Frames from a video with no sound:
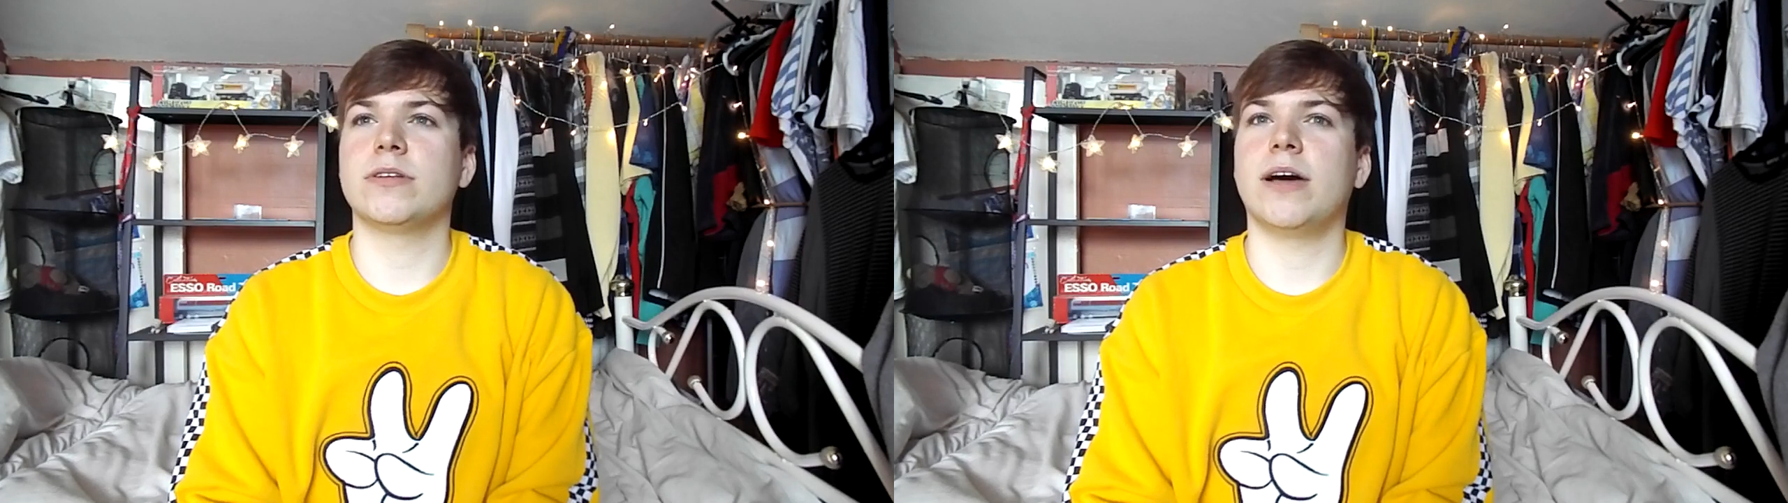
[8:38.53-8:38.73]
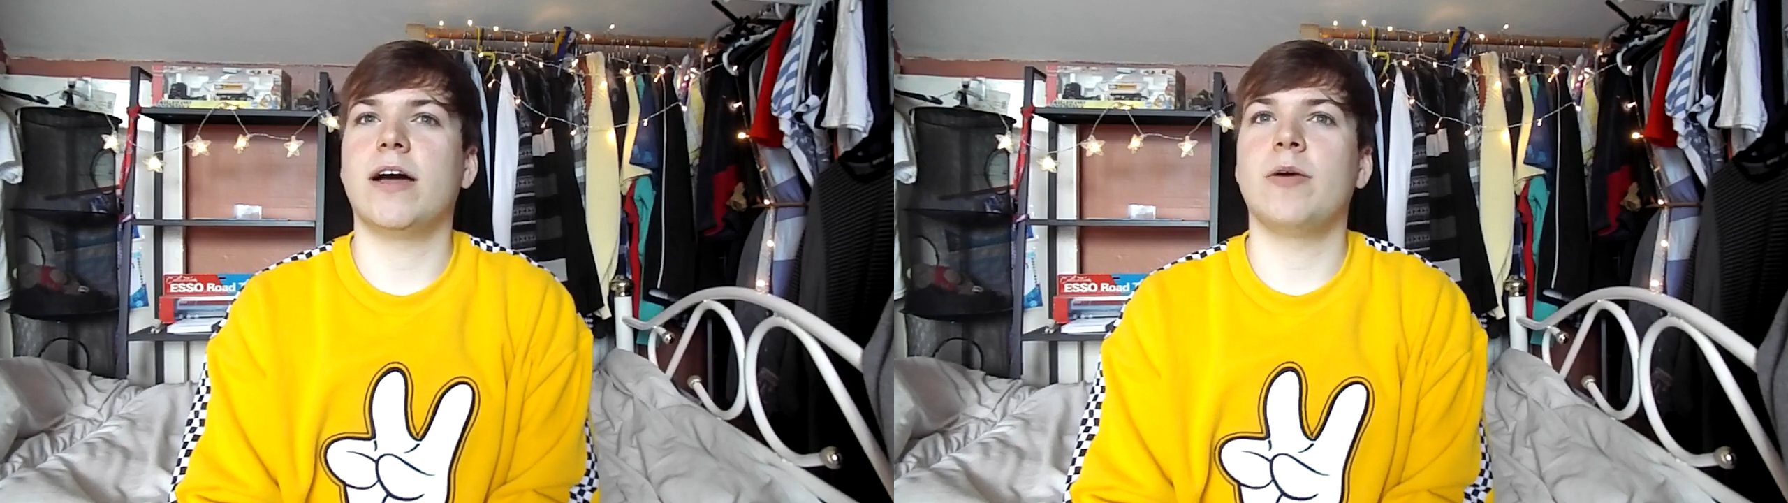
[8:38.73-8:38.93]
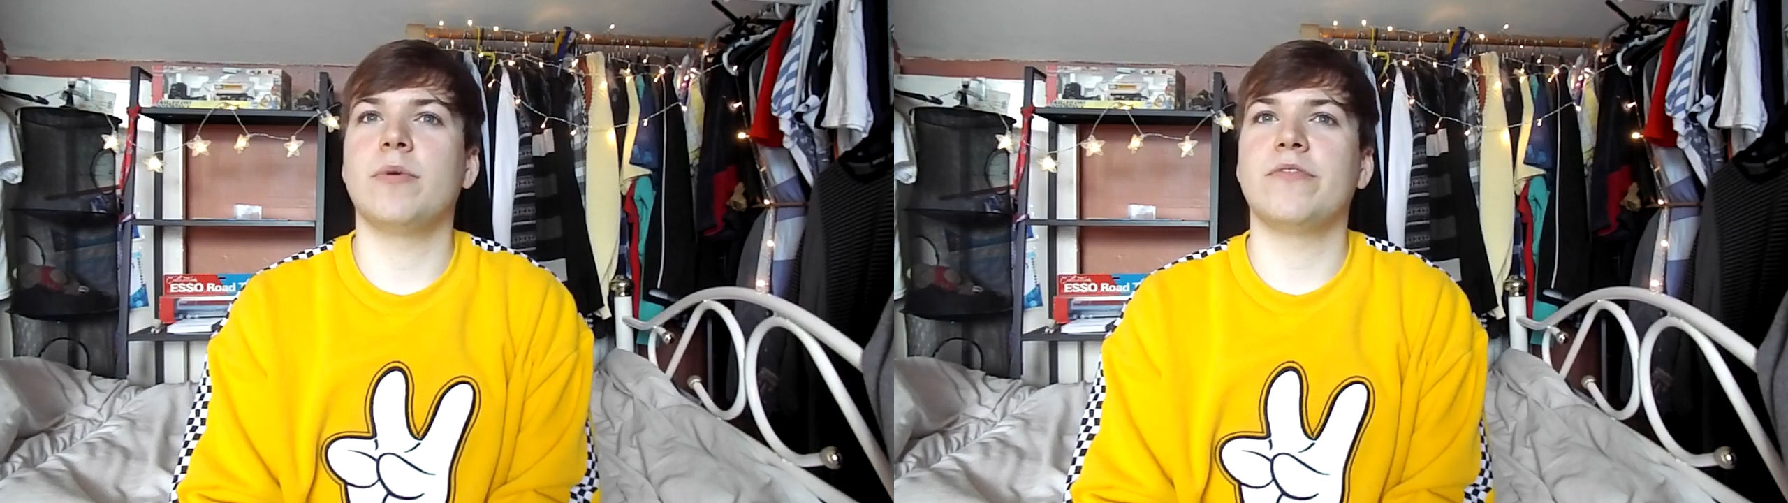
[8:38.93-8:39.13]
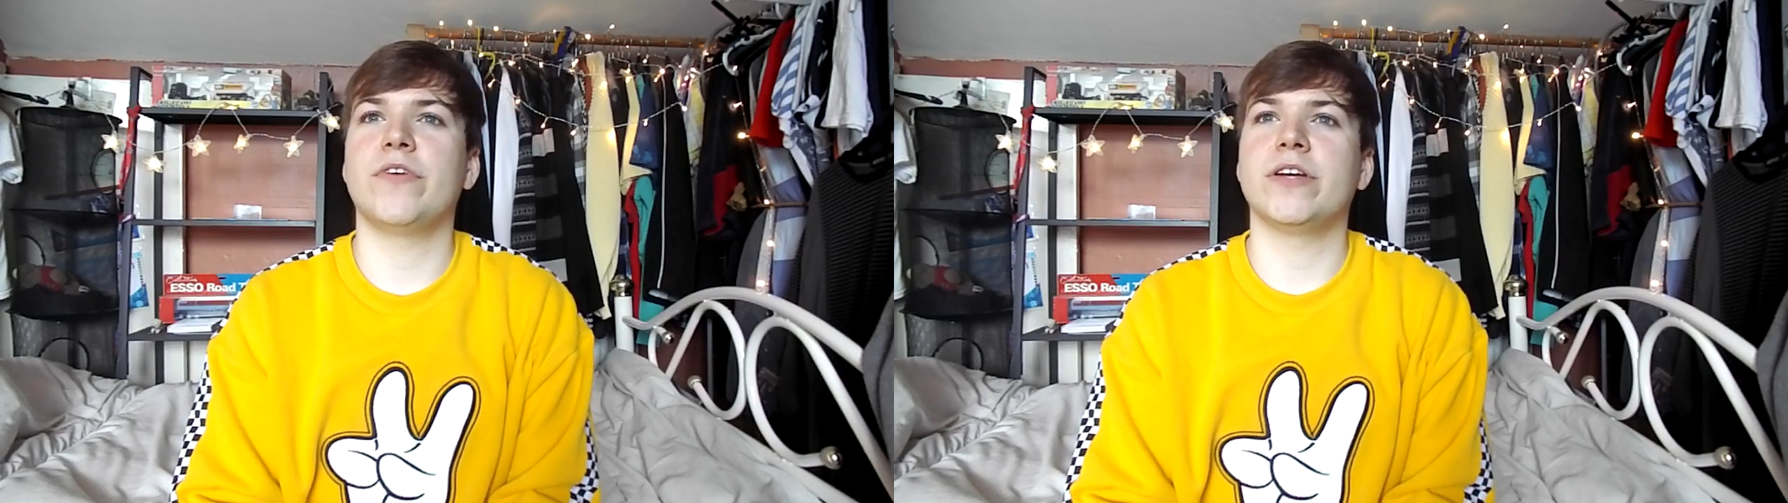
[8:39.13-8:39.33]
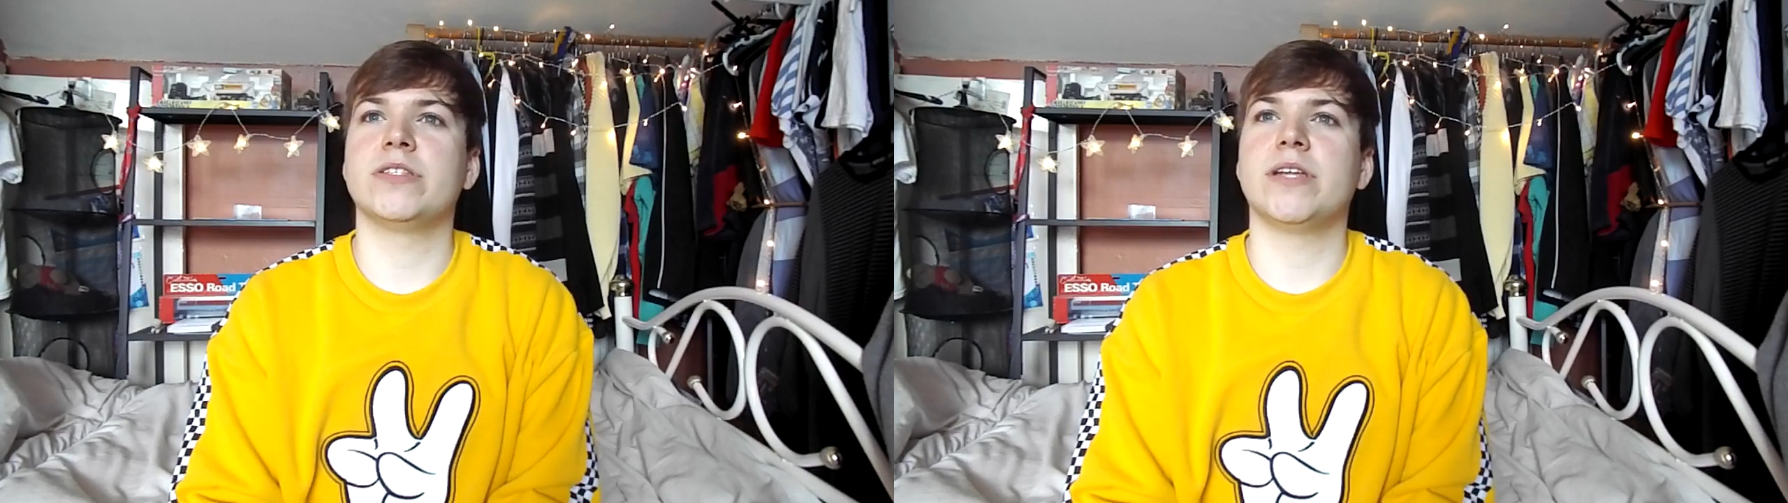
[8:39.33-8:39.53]
and like on my
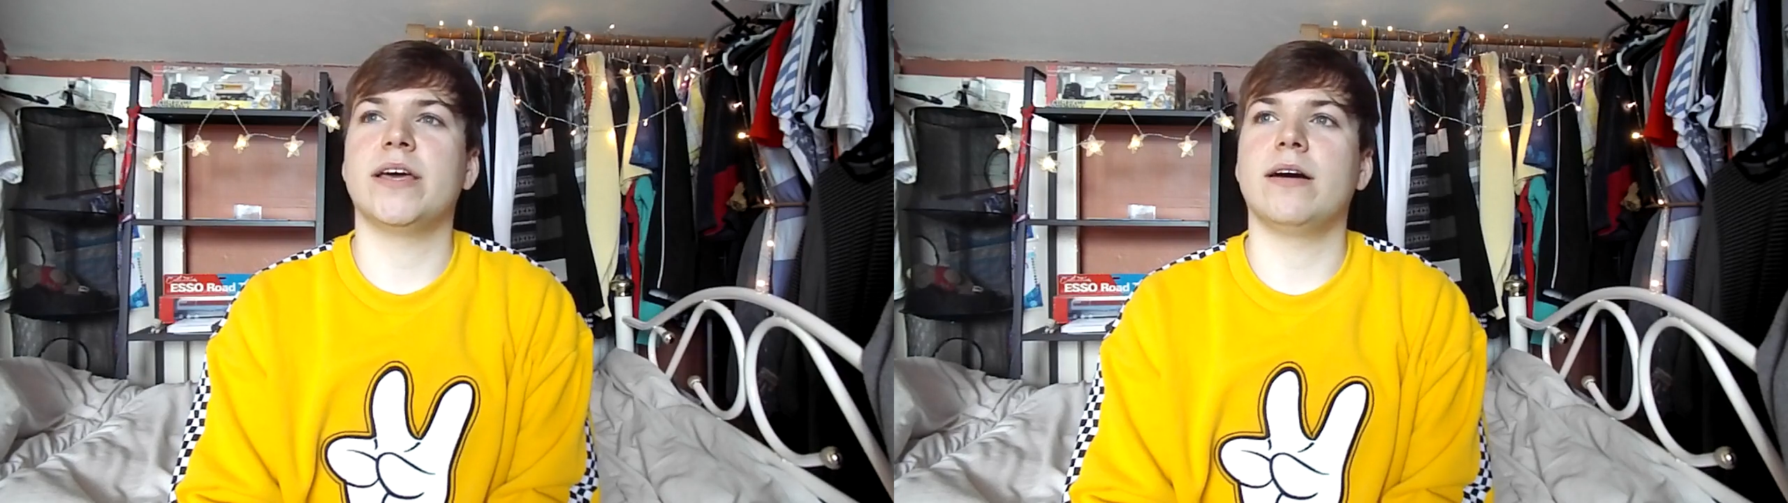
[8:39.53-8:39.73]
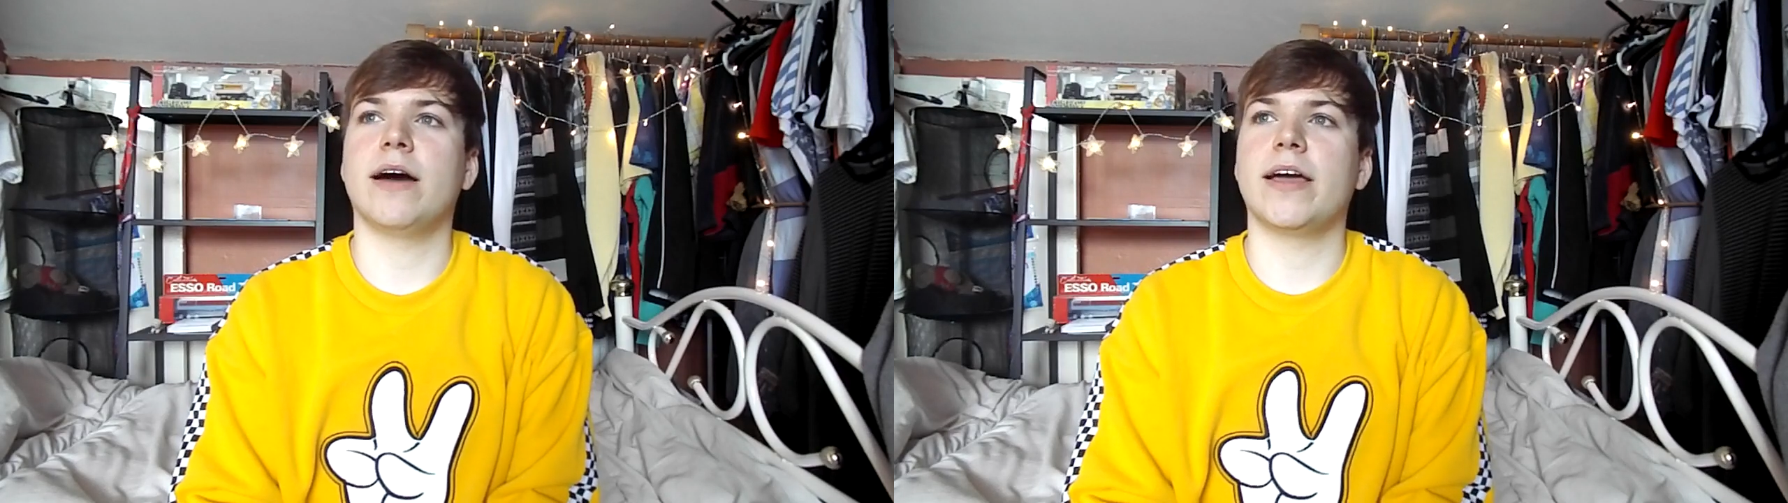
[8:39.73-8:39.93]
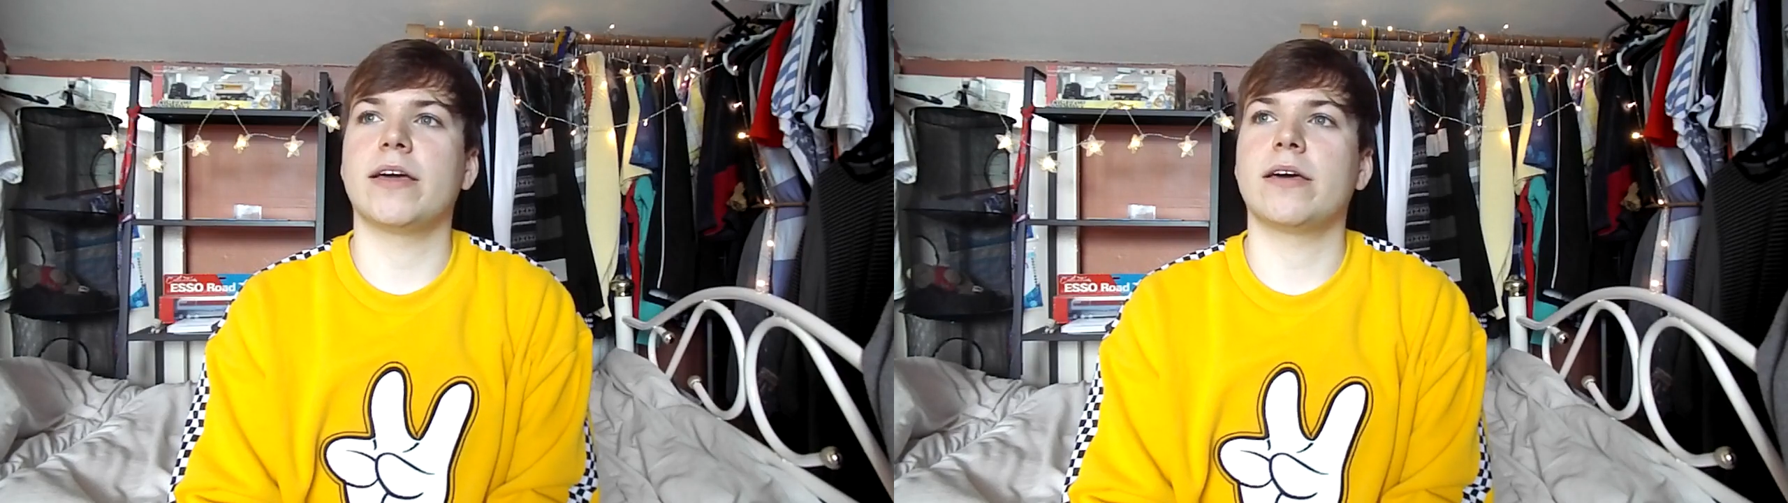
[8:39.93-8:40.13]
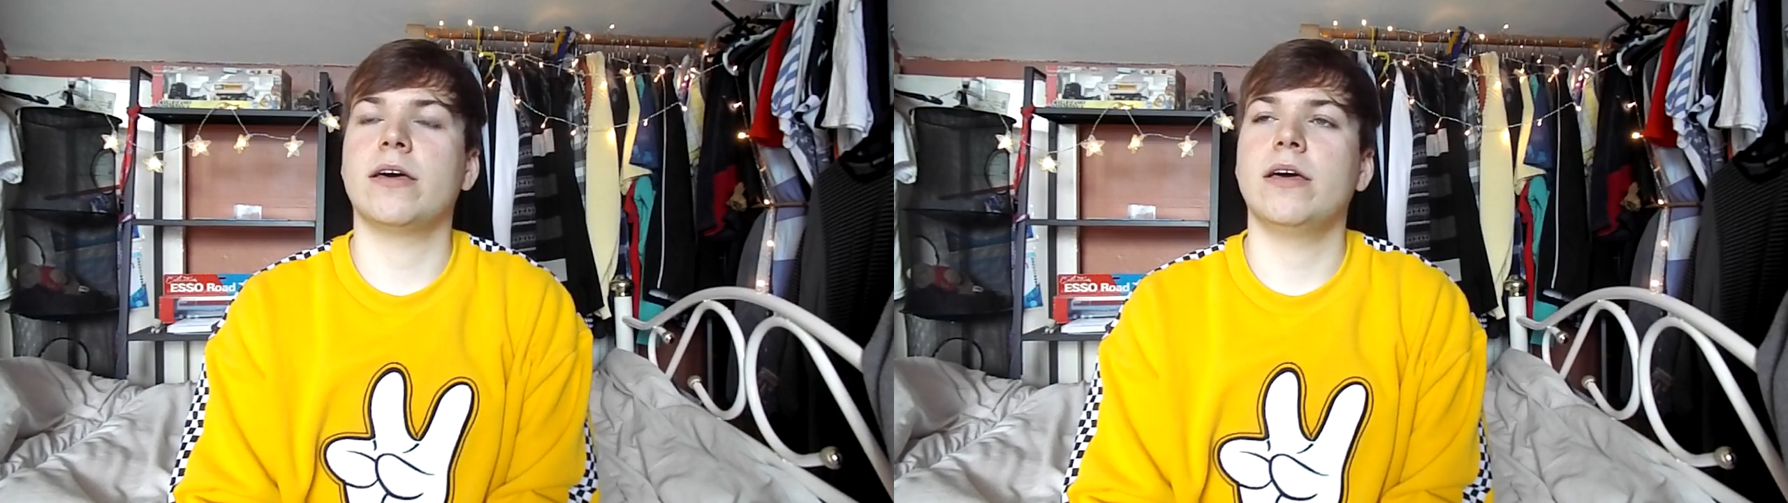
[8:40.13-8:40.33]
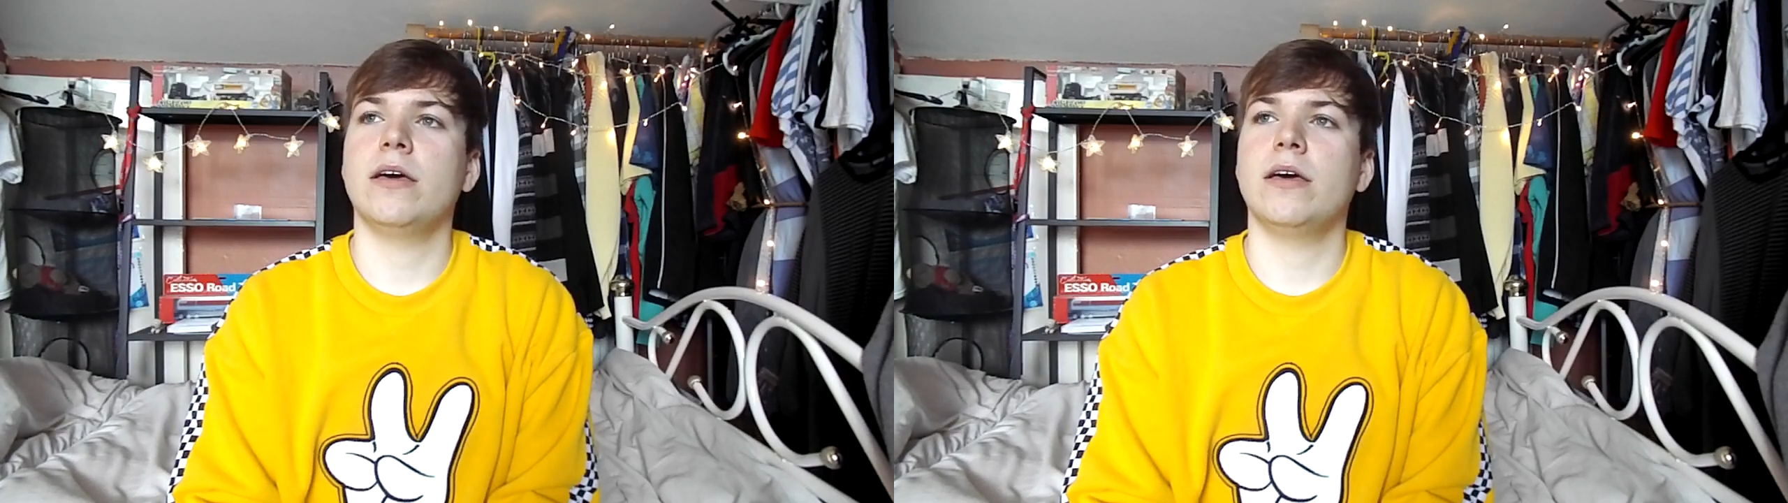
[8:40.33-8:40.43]
first day, like